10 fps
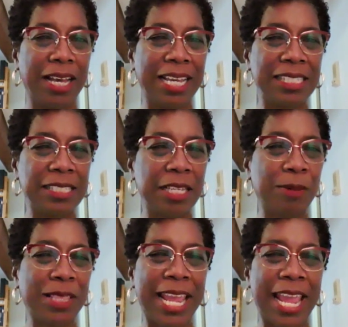I
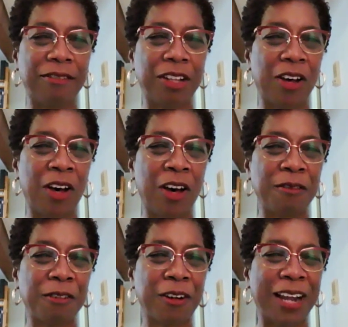see what they have to
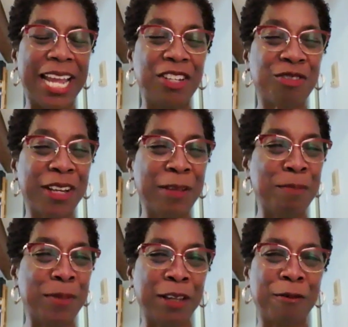offer. I
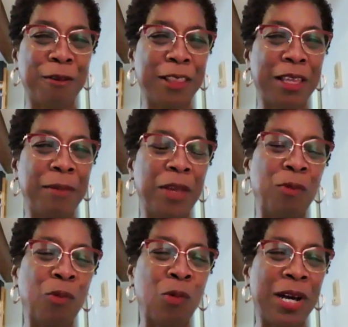dream big for them
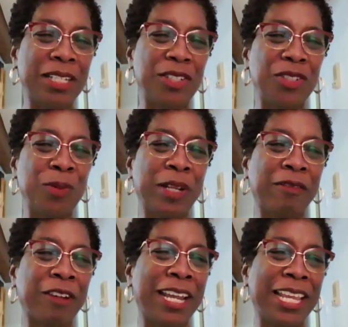and want to do
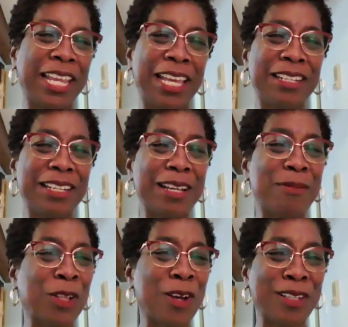whatever I can to
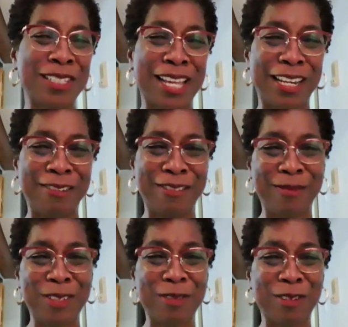come alongside of
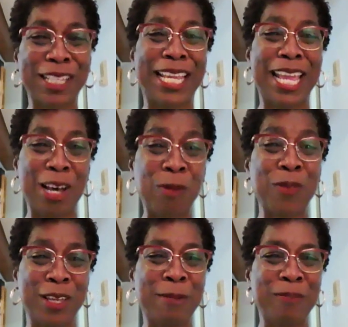them to really help
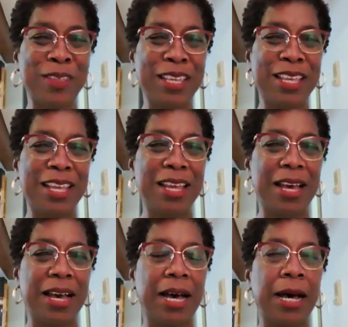them.
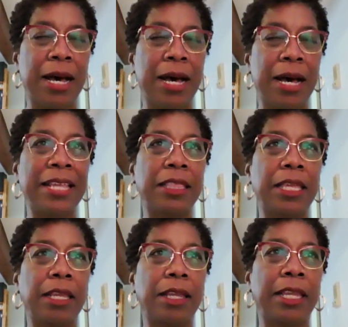I
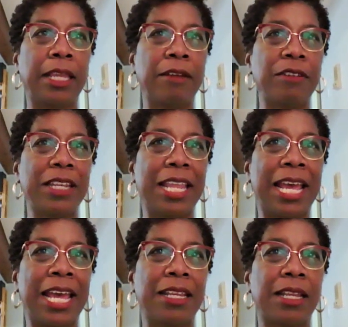think, given
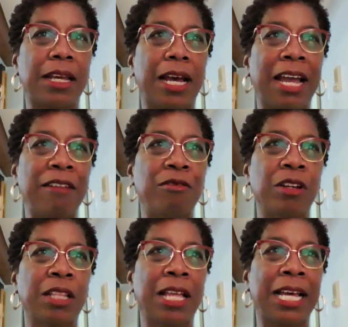that, I
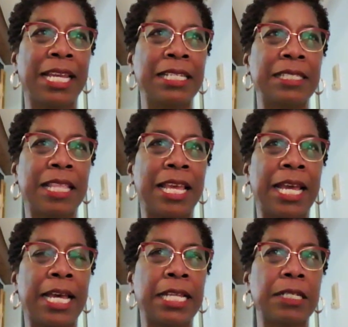realize
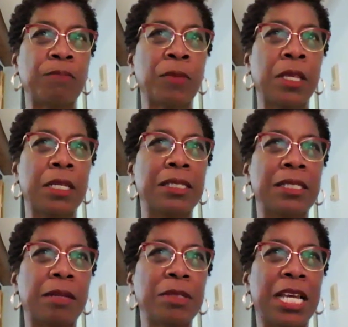that
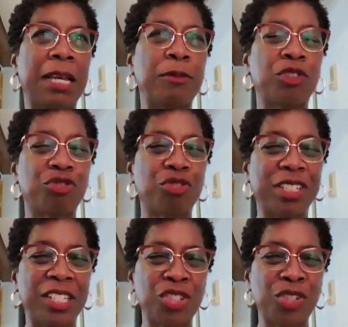sometimes
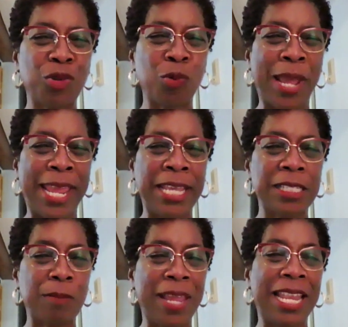traditional
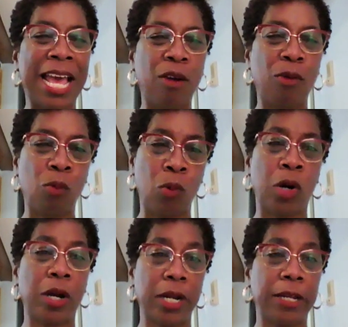ways may not
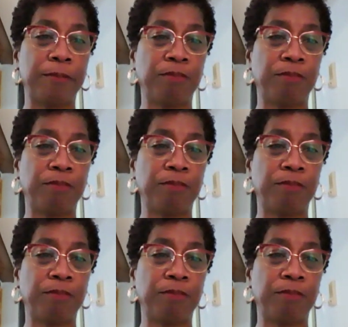work.